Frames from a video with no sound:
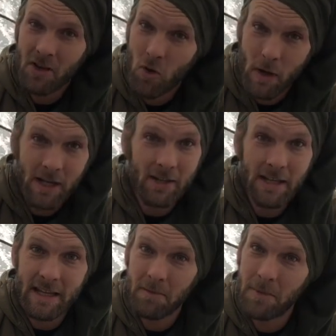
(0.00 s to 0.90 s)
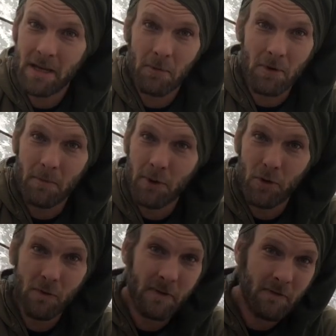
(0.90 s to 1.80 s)
quickly and be able to
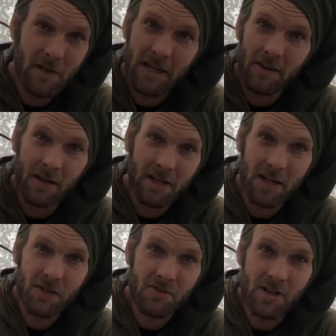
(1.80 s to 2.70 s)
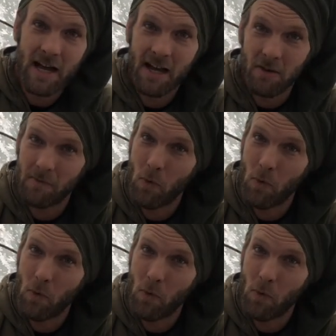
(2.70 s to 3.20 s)
move if you hear a gunshot or